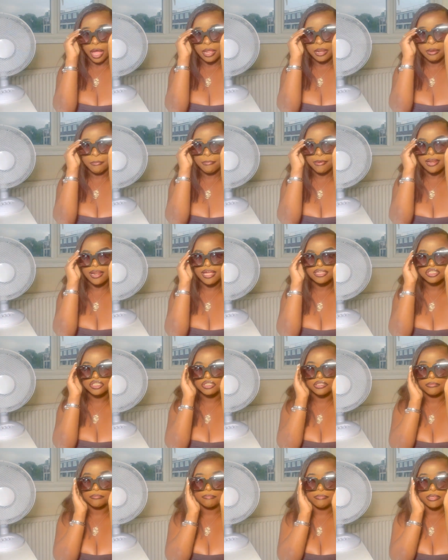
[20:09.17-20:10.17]
i know my lashes
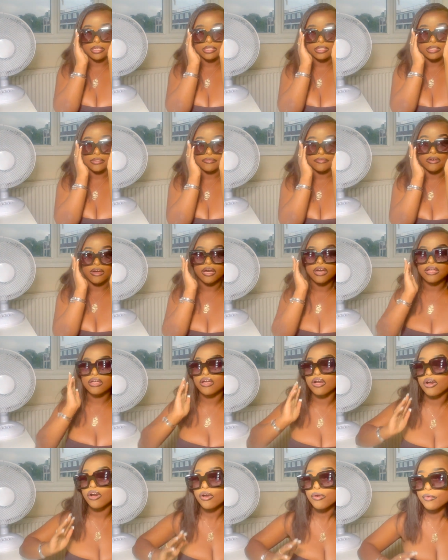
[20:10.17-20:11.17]
are big as fuck
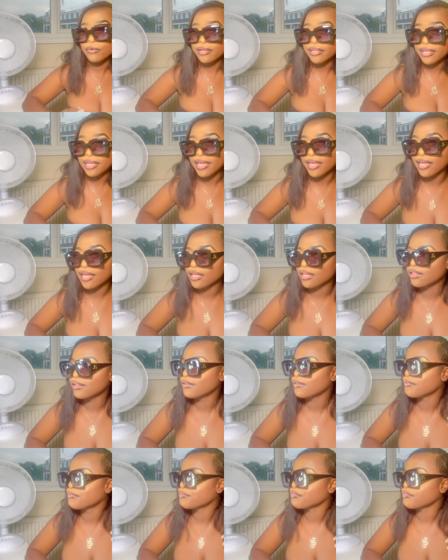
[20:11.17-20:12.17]
oh, okay
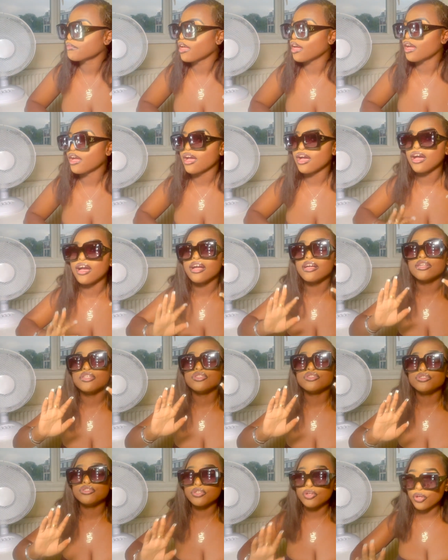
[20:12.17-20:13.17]

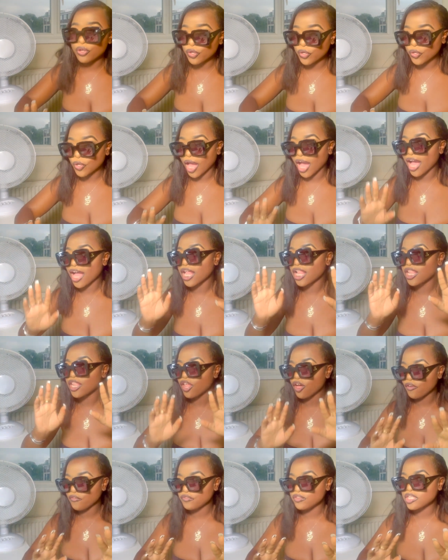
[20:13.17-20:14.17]
no i
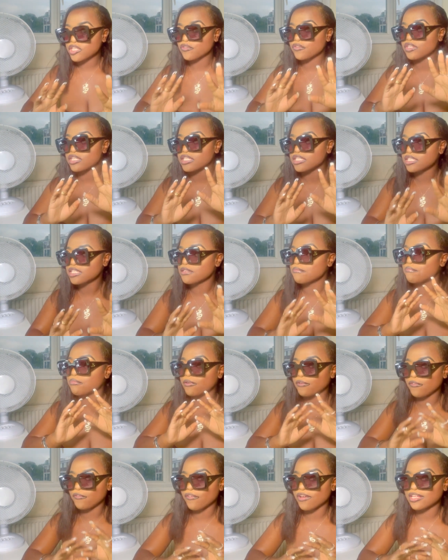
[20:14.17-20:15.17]
love this for the
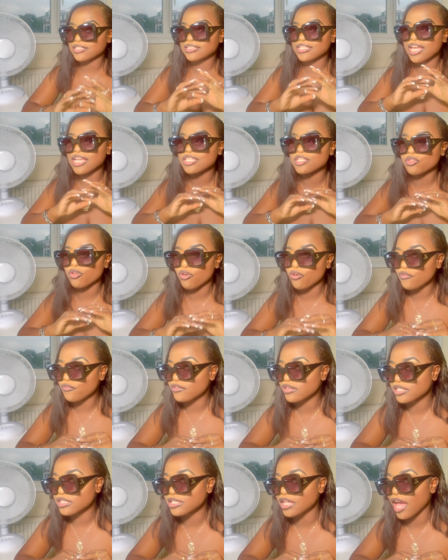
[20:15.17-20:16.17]
simple fact that it's
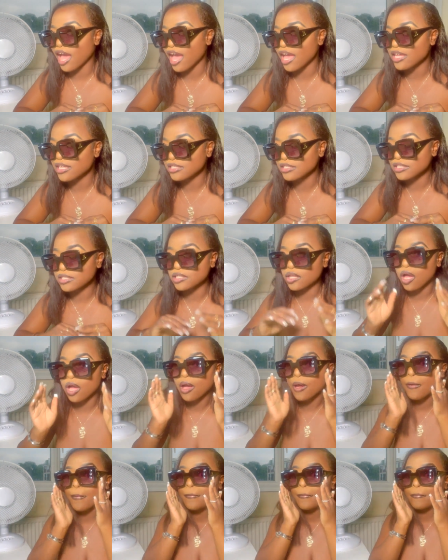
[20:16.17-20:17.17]
oversized
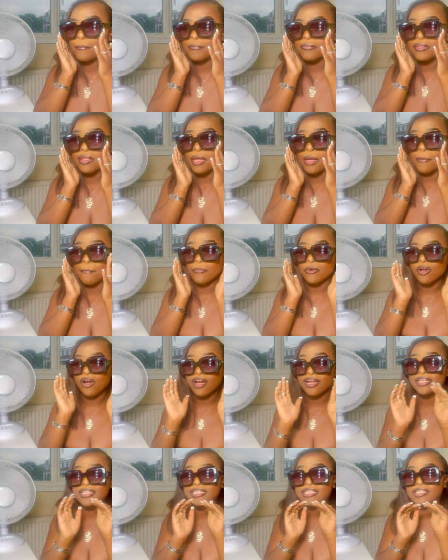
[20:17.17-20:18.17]

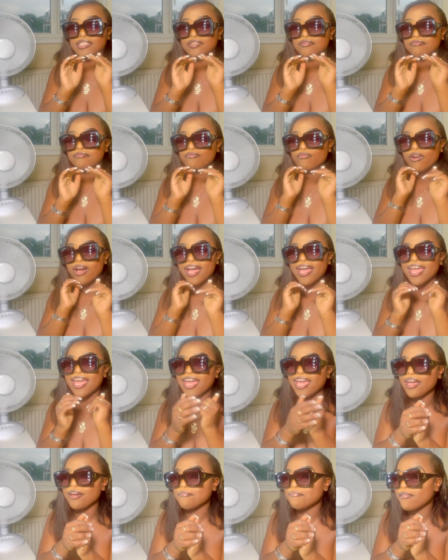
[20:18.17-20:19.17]
because what I
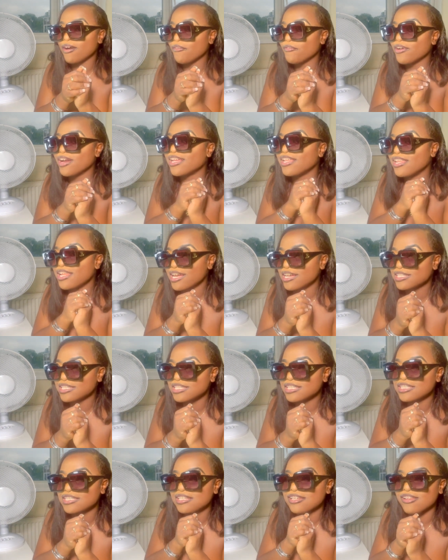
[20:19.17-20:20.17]
hate about wearing
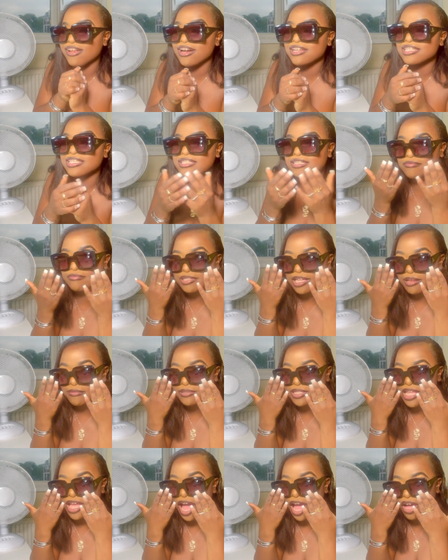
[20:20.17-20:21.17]
lashes and glasses,
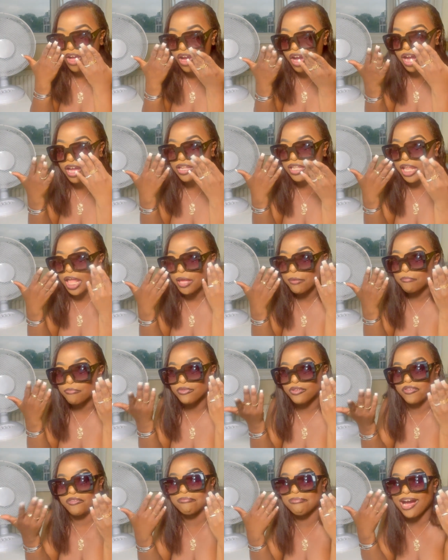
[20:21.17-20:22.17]
sometimes I can't like
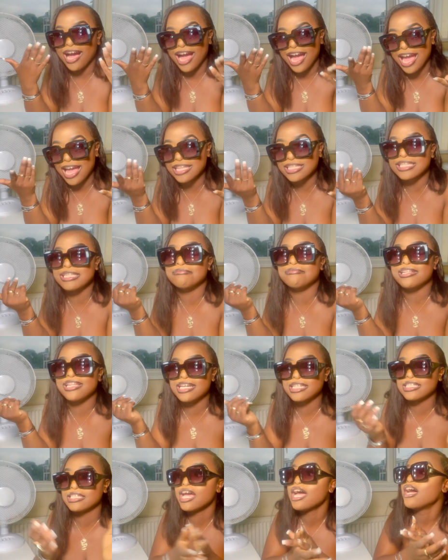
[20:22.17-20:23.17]
move my eyes and my
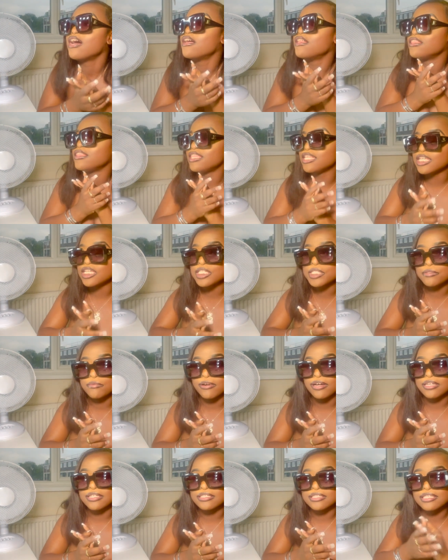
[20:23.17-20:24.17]
lashes. These
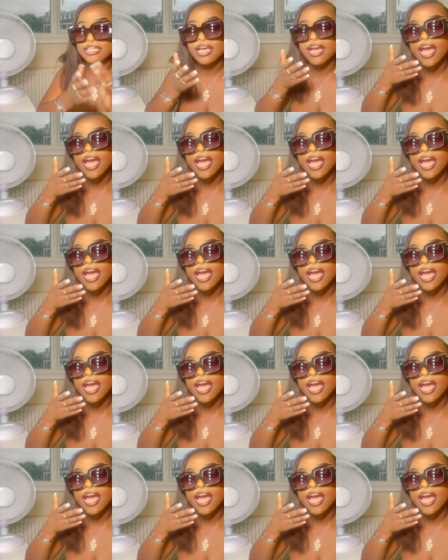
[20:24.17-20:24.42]
ones,